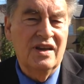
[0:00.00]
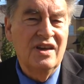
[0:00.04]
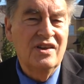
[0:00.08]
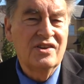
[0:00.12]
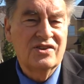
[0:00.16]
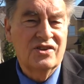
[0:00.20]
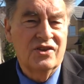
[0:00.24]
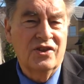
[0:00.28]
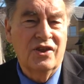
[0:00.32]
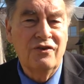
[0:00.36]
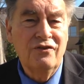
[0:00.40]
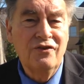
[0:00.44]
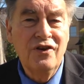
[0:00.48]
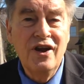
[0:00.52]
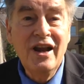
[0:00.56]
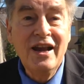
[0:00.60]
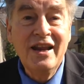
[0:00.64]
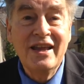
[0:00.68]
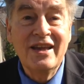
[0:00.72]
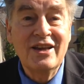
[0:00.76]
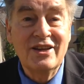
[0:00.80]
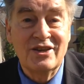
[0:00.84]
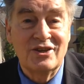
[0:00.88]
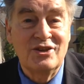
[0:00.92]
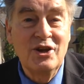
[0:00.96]
So there
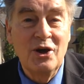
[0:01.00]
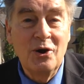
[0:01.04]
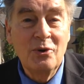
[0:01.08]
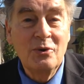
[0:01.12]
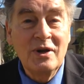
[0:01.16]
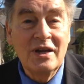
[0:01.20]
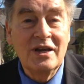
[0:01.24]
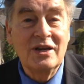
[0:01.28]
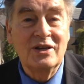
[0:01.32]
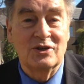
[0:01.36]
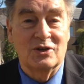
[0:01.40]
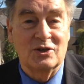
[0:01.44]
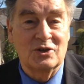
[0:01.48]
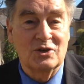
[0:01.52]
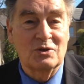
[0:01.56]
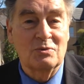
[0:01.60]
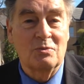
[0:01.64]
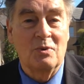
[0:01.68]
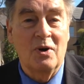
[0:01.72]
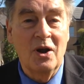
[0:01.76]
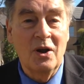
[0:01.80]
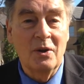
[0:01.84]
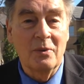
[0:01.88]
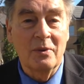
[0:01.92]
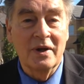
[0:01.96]
really is no need to
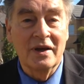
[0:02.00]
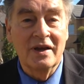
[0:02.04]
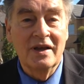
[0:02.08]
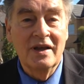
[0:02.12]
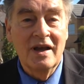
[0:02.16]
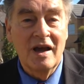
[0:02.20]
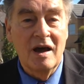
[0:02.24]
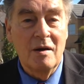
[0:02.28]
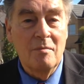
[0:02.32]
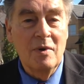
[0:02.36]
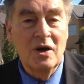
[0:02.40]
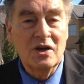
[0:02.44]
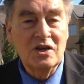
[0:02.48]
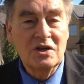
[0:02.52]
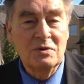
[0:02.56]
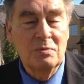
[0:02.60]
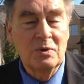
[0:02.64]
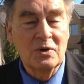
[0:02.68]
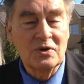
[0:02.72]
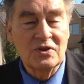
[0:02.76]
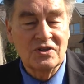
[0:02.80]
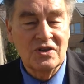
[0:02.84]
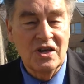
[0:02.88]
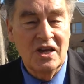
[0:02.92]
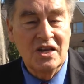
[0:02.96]
swallow it. A much
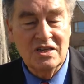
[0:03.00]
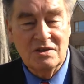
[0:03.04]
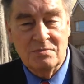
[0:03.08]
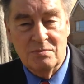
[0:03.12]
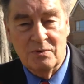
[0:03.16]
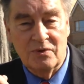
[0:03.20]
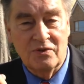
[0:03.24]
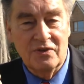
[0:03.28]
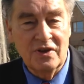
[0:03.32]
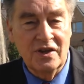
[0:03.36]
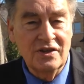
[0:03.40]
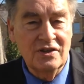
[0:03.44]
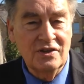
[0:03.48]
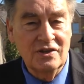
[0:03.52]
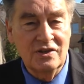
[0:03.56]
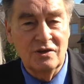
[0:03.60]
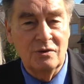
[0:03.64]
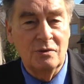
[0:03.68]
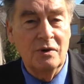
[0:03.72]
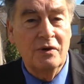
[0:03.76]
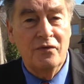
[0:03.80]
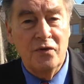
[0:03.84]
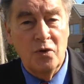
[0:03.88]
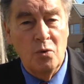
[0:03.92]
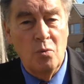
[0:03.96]
more sensible thing to
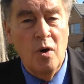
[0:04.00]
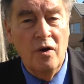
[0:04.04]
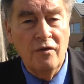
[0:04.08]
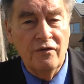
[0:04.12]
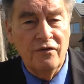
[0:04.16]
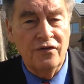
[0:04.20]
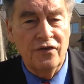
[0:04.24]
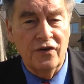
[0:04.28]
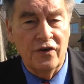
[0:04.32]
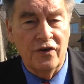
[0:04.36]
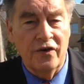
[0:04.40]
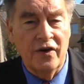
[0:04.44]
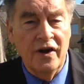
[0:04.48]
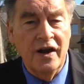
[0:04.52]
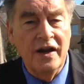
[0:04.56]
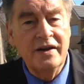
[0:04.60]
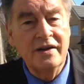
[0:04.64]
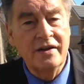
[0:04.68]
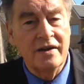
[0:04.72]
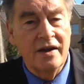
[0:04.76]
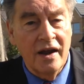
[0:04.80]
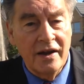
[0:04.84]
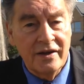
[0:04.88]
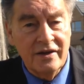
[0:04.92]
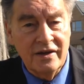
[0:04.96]
do, if you want fluoride,
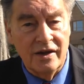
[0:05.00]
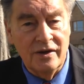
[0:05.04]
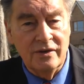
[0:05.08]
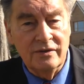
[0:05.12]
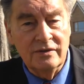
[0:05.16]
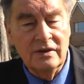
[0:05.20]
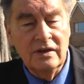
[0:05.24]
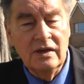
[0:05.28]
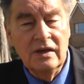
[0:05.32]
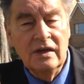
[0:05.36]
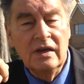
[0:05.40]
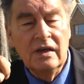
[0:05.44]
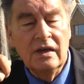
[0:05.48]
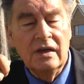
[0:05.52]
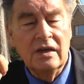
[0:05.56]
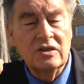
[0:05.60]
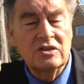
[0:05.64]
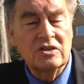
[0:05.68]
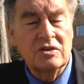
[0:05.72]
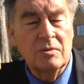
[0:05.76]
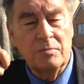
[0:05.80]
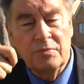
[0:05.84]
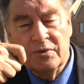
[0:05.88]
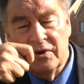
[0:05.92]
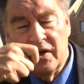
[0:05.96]
and I don't, is
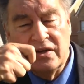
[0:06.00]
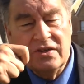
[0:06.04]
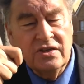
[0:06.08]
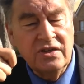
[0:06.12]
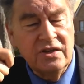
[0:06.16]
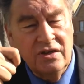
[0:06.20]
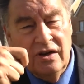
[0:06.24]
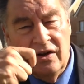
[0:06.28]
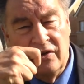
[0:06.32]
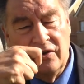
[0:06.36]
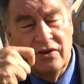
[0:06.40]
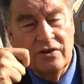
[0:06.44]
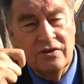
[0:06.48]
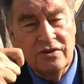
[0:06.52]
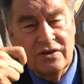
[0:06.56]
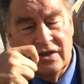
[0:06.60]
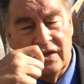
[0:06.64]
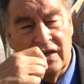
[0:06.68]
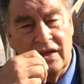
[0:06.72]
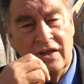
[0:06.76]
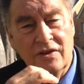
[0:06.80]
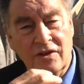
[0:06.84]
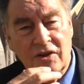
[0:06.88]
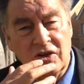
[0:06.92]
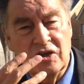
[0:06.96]
to brush it on your
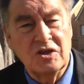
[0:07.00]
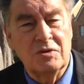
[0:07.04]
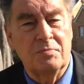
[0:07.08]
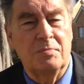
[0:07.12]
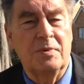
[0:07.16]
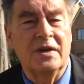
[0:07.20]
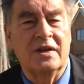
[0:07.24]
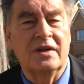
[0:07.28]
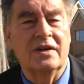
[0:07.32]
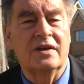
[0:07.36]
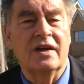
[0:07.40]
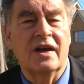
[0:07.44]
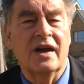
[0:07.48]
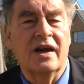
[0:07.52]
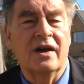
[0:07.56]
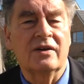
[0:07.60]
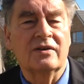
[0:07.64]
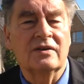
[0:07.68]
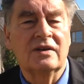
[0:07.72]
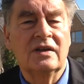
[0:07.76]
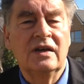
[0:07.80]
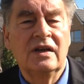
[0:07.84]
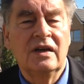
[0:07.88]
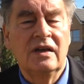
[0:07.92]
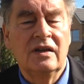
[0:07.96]
teeth and spit it out.
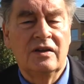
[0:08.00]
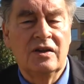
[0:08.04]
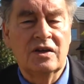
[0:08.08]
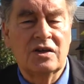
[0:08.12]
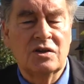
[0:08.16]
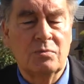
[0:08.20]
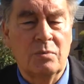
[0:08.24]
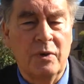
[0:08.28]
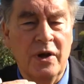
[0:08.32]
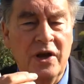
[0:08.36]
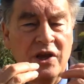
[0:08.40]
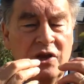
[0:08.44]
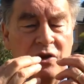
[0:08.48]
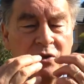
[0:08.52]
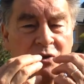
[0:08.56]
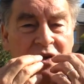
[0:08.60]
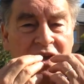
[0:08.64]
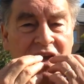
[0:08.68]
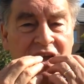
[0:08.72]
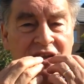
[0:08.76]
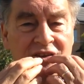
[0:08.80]
This way you